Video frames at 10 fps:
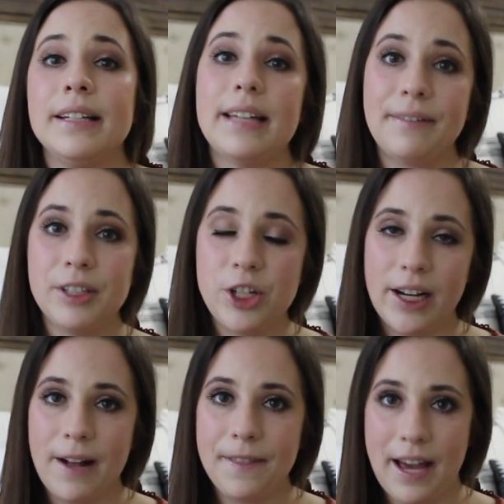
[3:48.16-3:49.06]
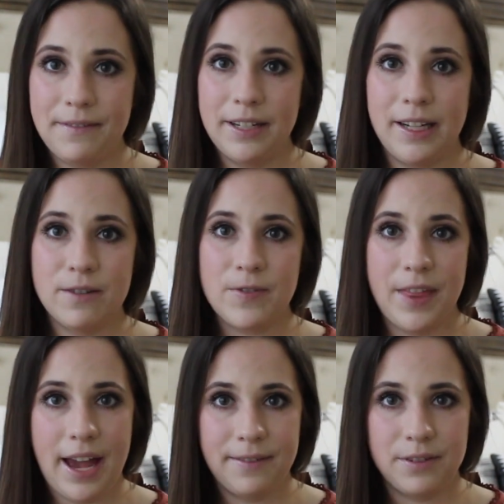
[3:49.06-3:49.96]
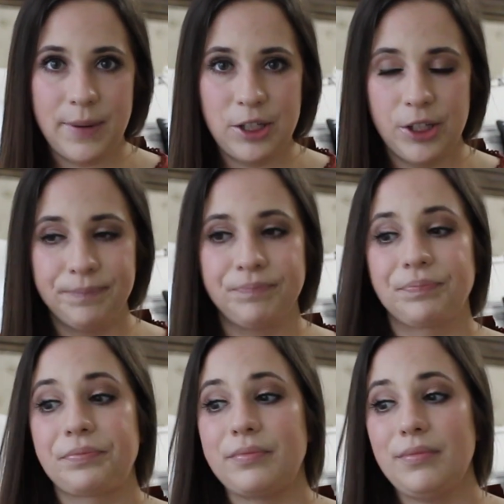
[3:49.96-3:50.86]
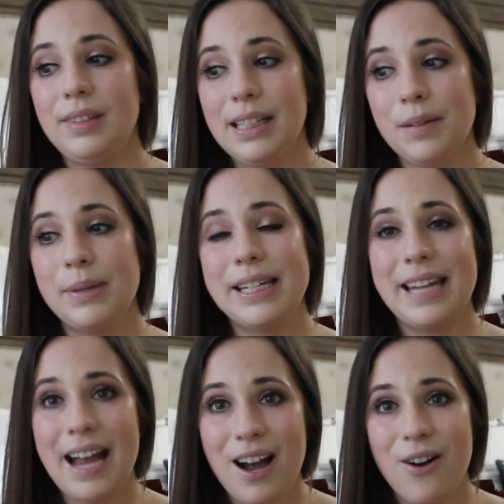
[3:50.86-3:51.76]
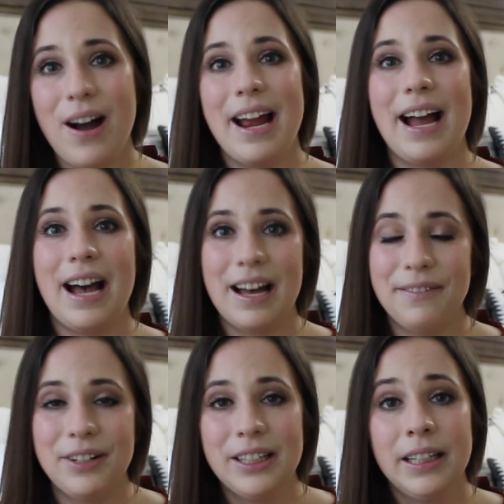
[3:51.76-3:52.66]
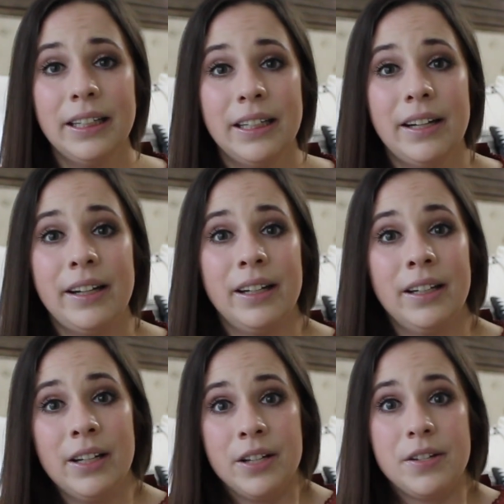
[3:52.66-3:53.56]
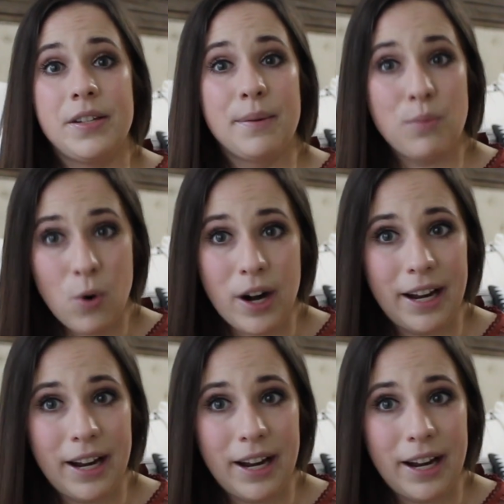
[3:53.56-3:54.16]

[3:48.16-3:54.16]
definitely check out that video for that information. But now I have some more